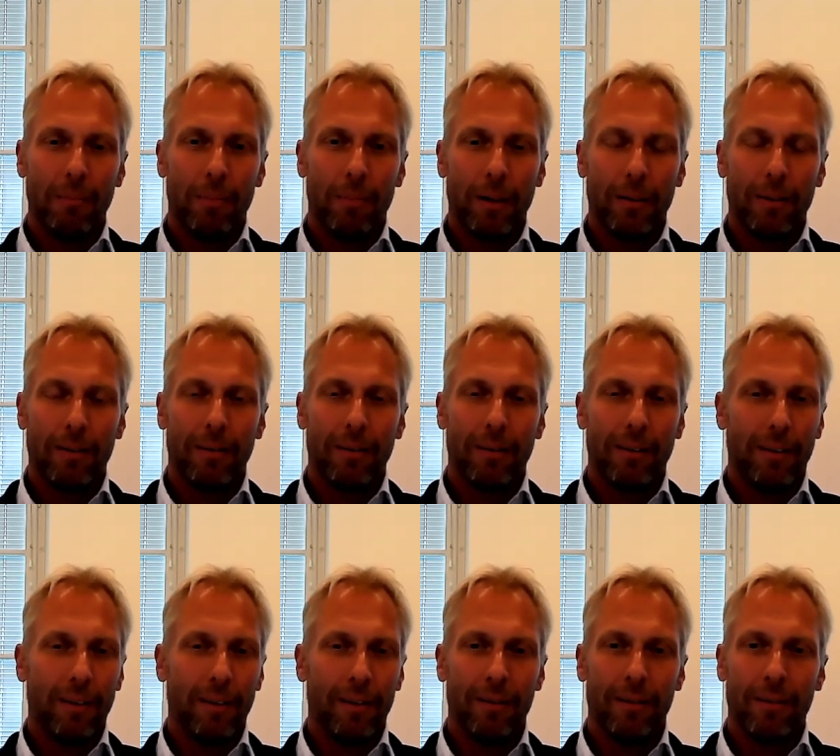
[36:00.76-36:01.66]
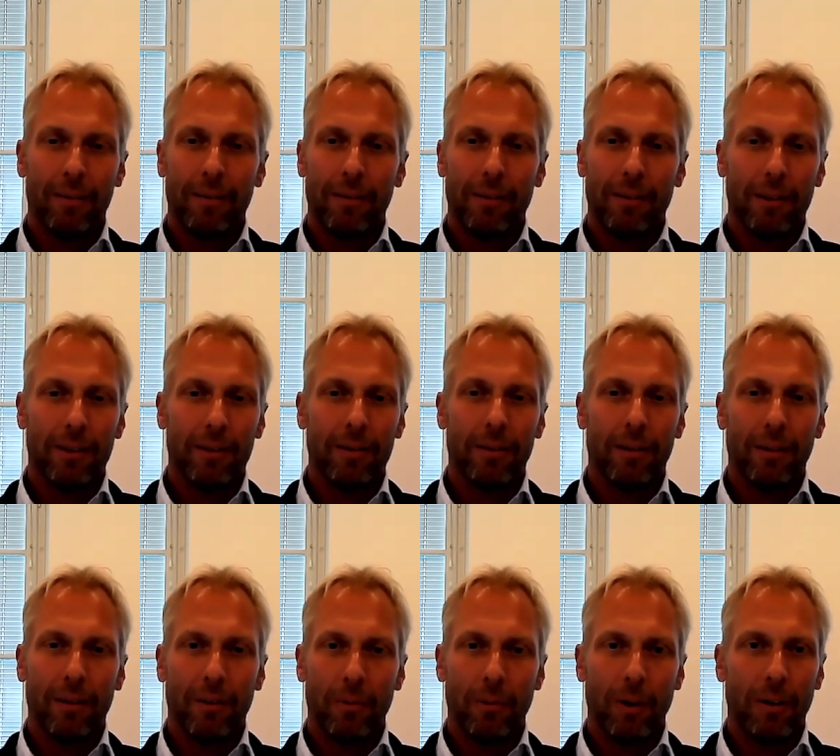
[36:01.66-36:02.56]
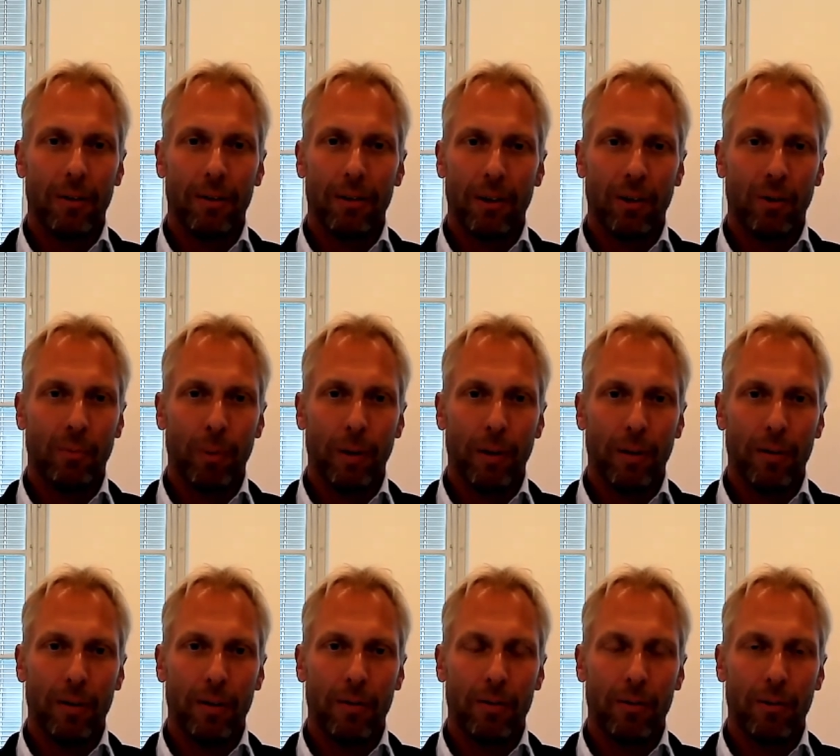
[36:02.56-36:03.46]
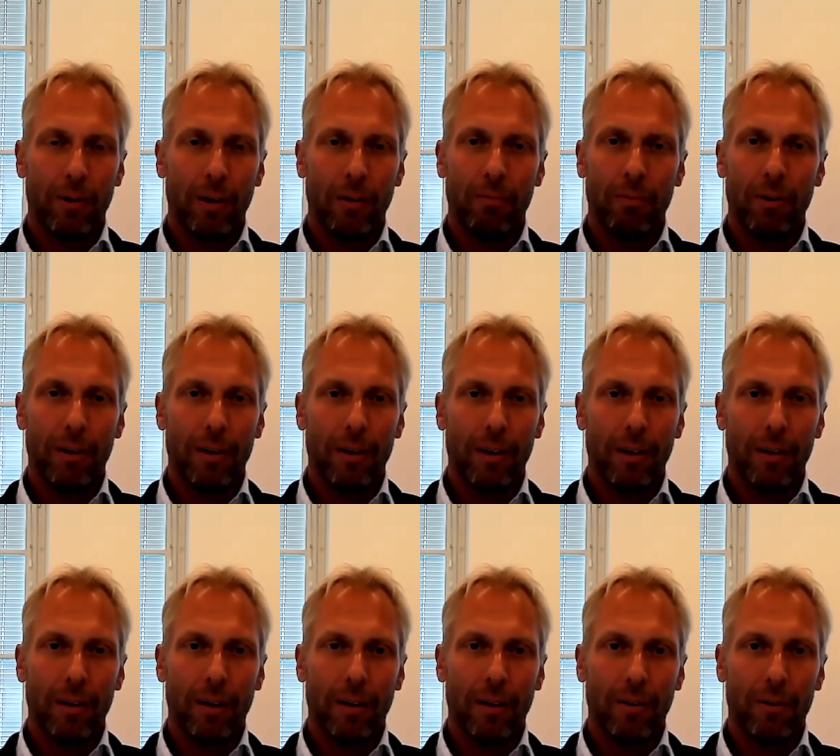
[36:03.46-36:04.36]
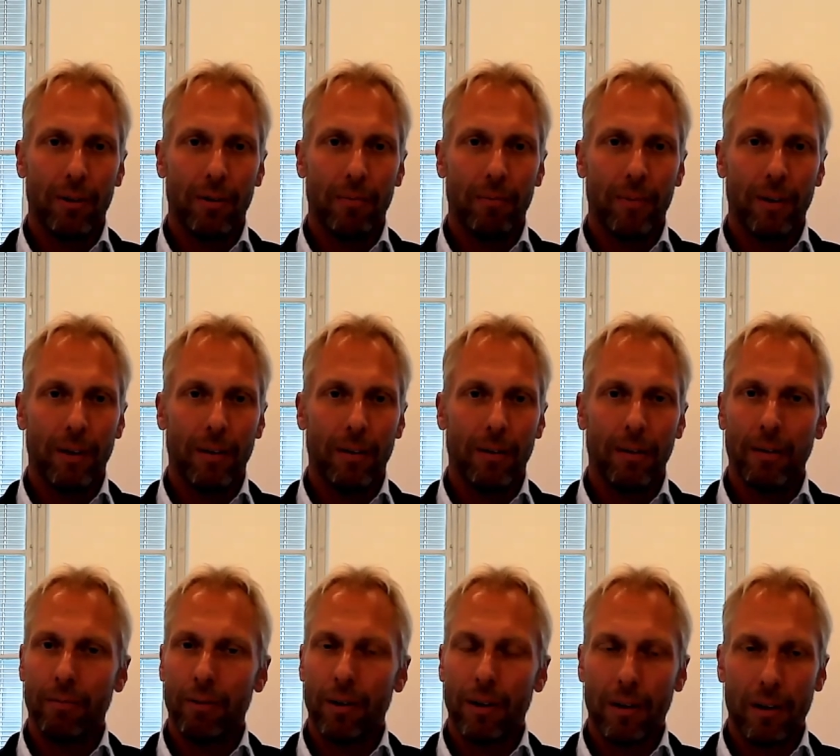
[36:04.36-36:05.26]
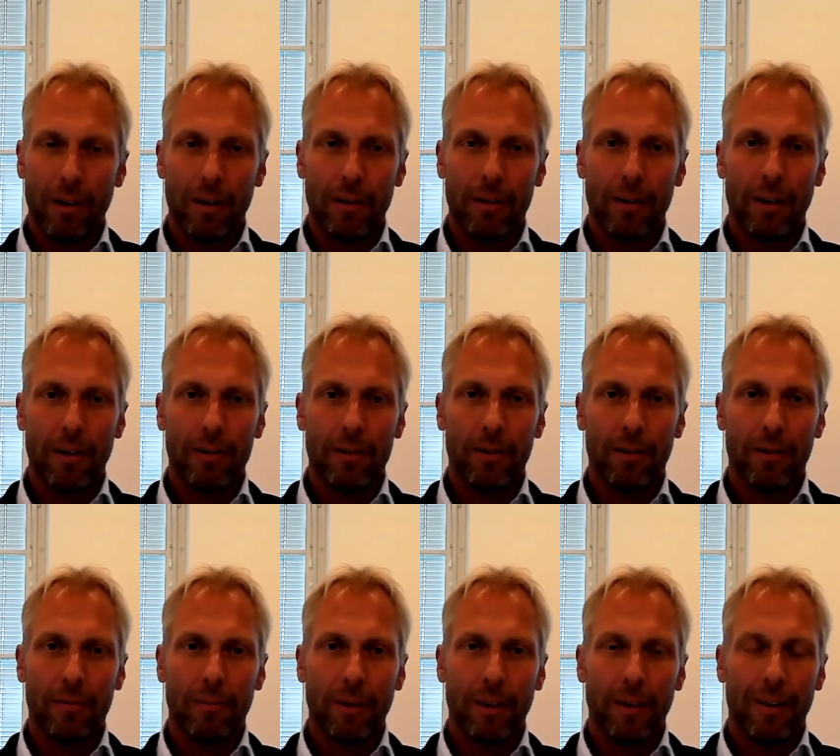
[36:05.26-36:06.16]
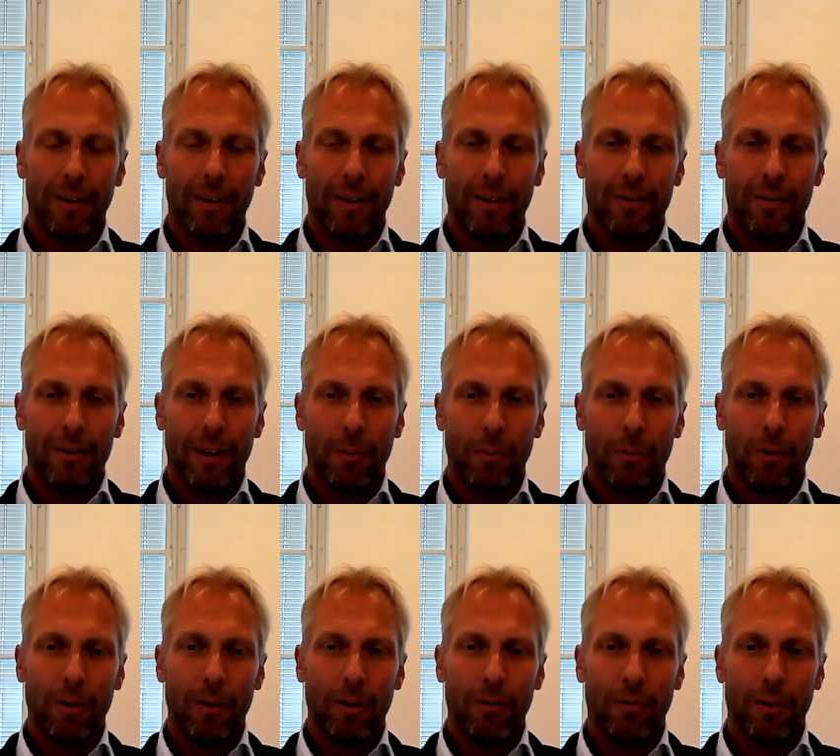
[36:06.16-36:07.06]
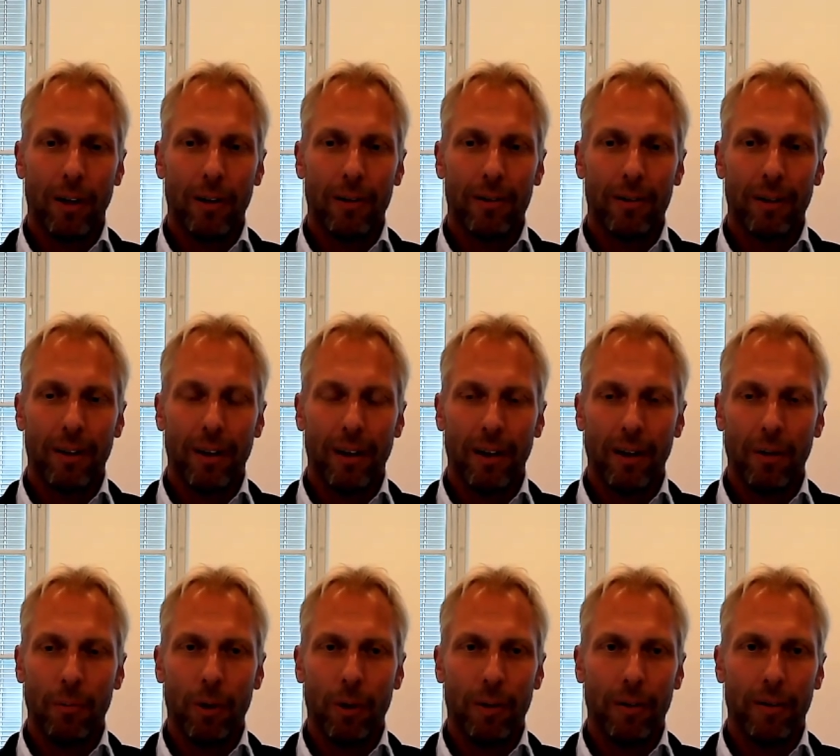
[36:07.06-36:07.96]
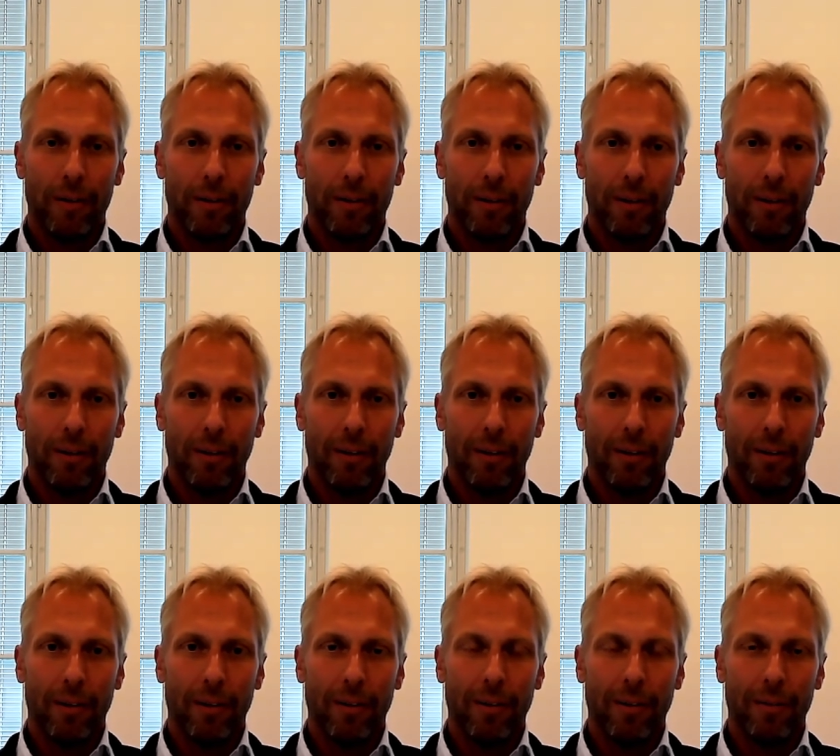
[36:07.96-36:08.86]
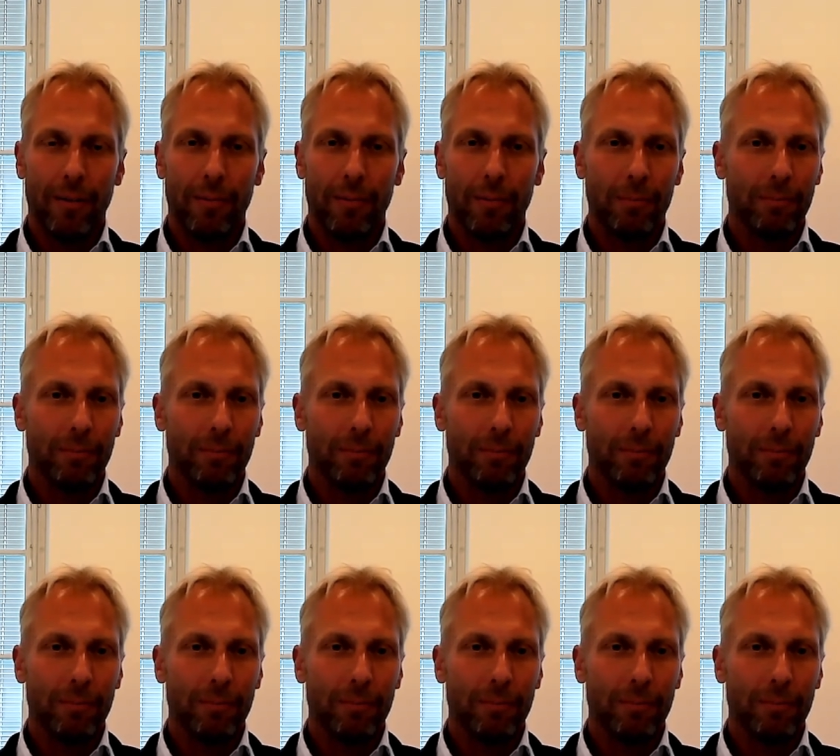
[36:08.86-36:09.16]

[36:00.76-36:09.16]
But right. it's such a great experience to live in another country and live in another culture so I would advise anyone uh,